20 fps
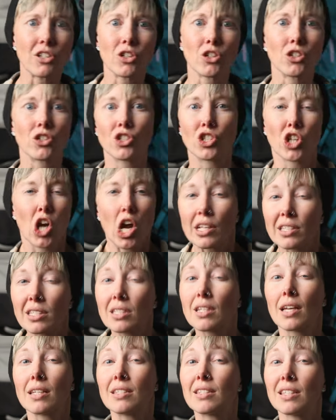gear
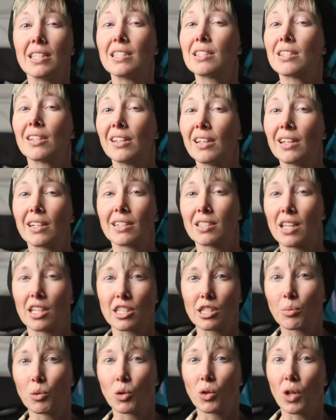just as easily
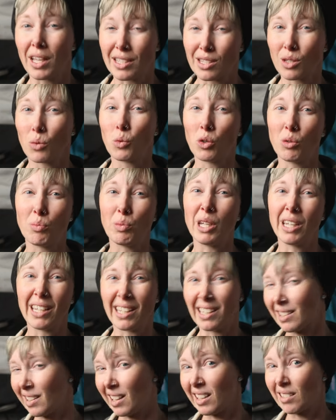accessible as it would be
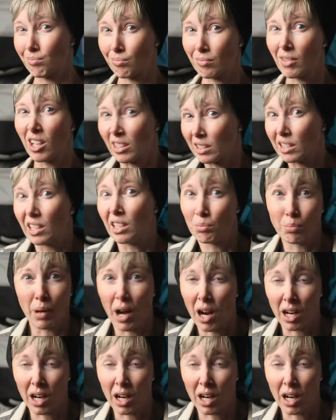in like a lid